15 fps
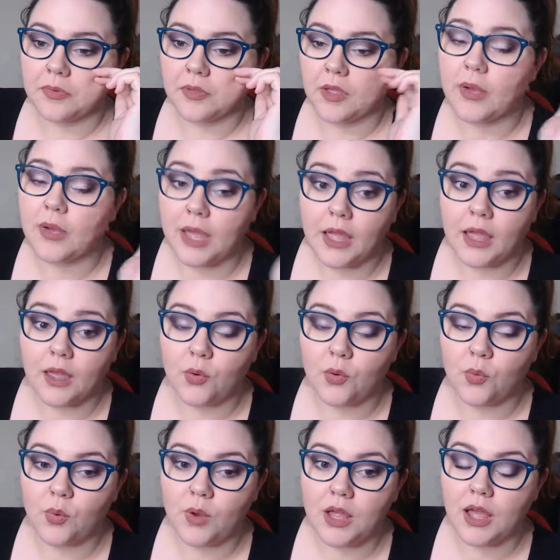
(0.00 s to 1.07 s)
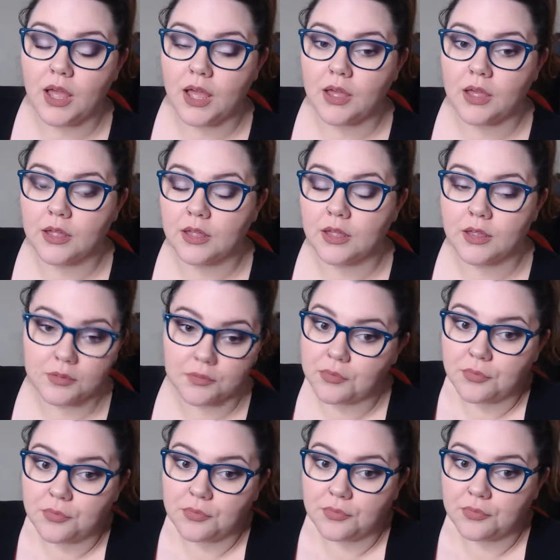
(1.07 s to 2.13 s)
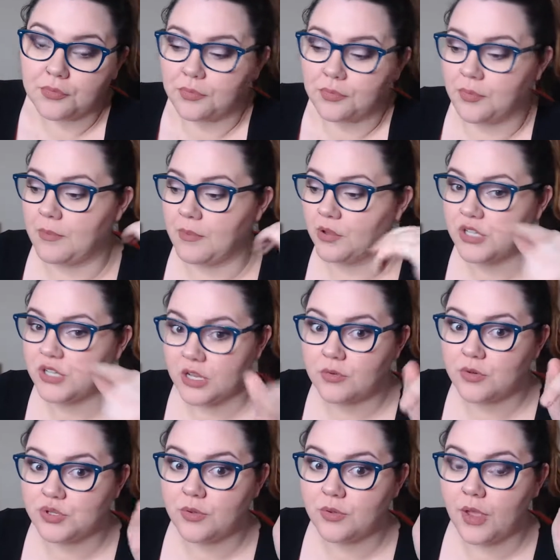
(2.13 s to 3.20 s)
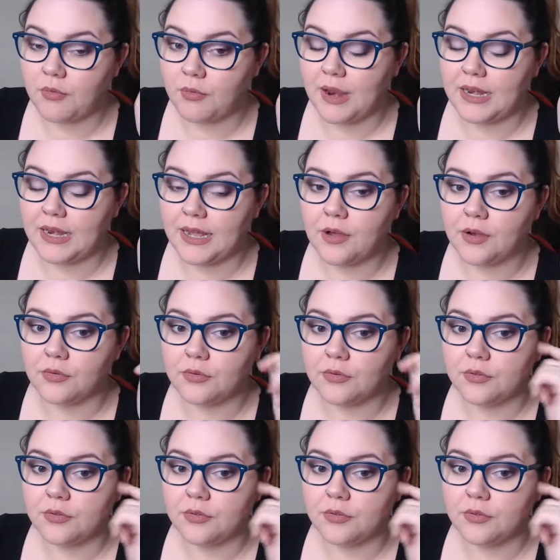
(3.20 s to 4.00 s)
Okay, what milkshake would you get right now?